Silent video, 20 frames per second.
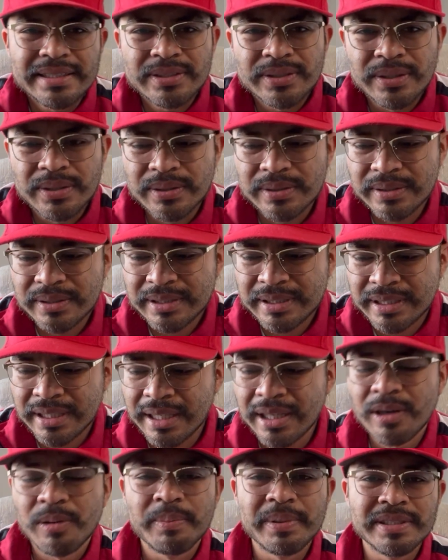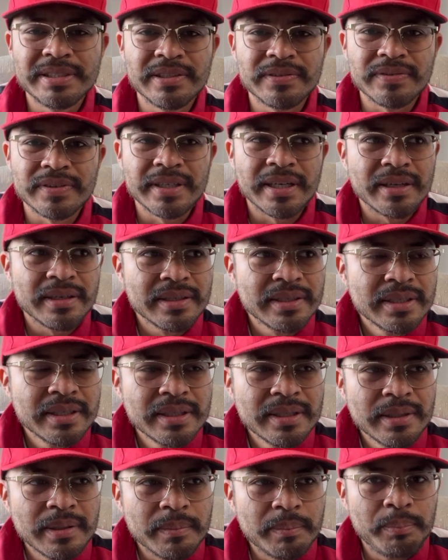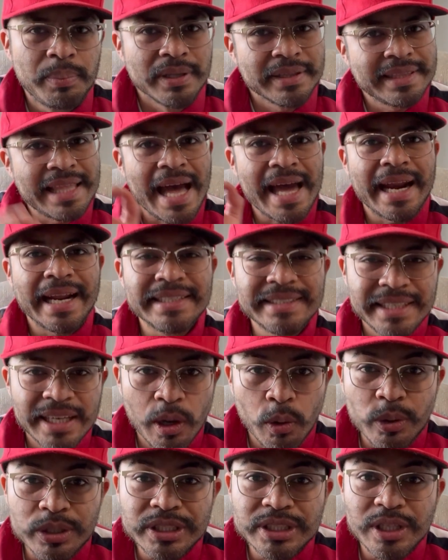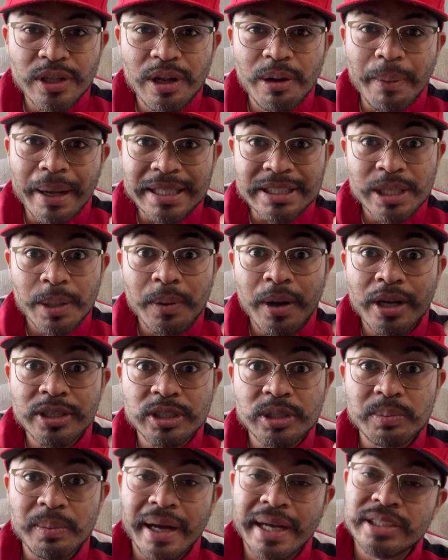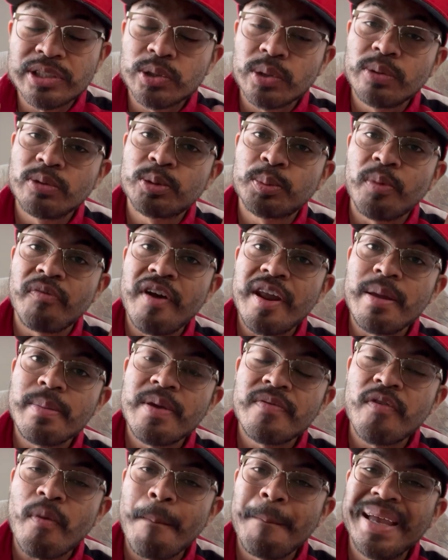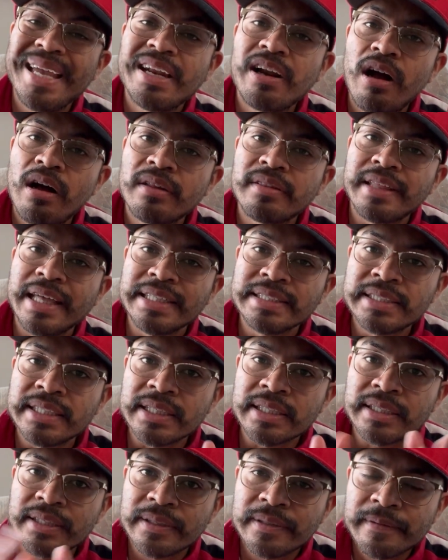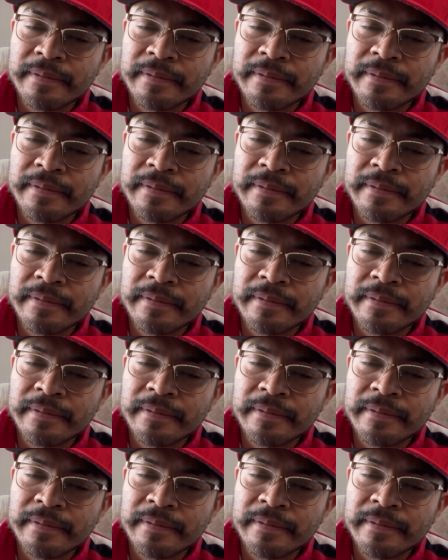So it's a little bit different now. But that idea was still in my subconscious mind, so it was preventing me from being authentic.